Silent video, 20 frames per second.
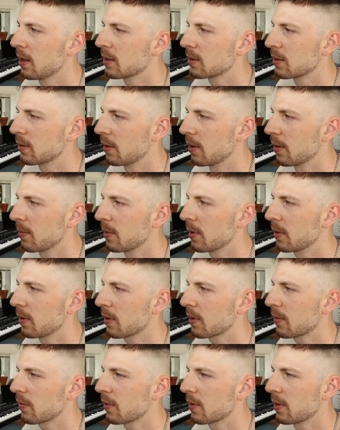So I'm going to
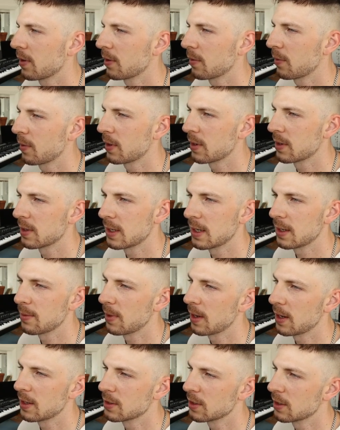look for another one in
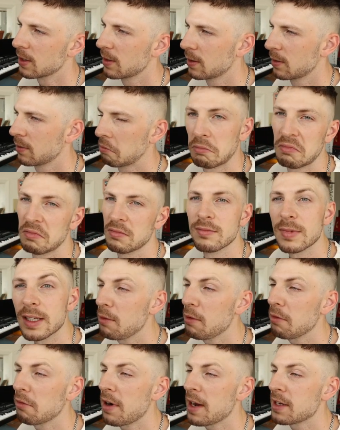D major.
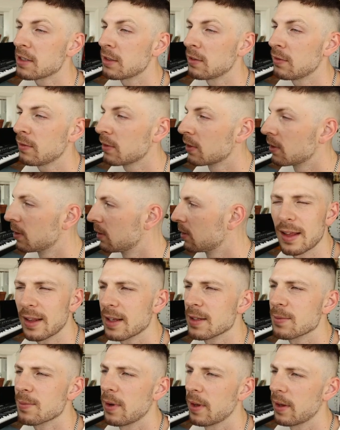Too aggressive. I
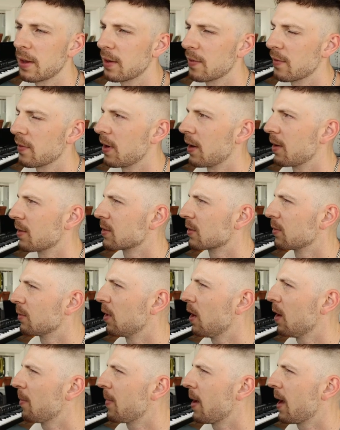think that's probably good for now. So
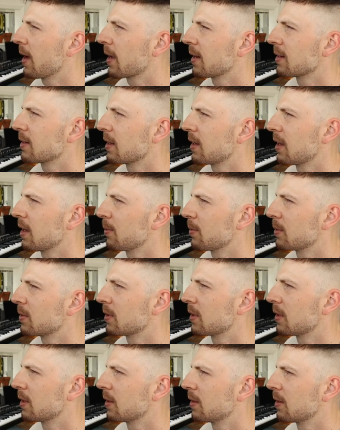we'll hop back into
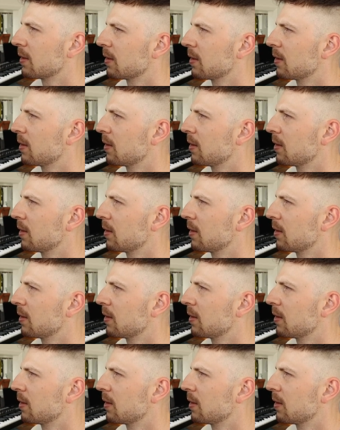Ableton.